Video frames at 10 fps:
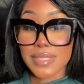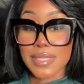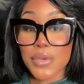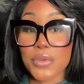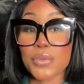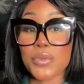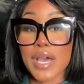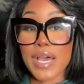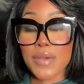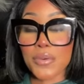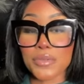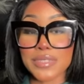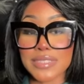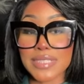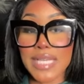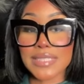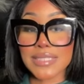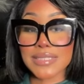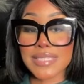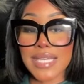Wow,
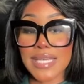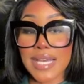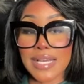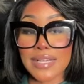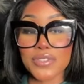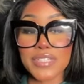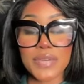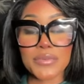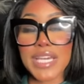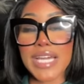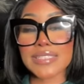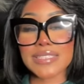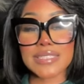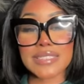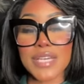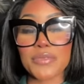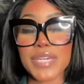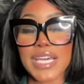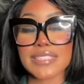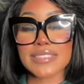audacity. Okay, we gotta see something. We
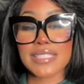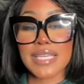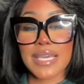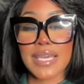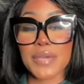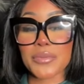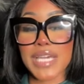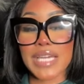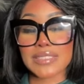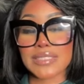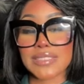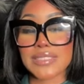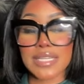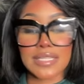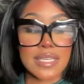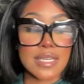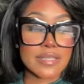gotta see your hair. We gotta see something, Gella.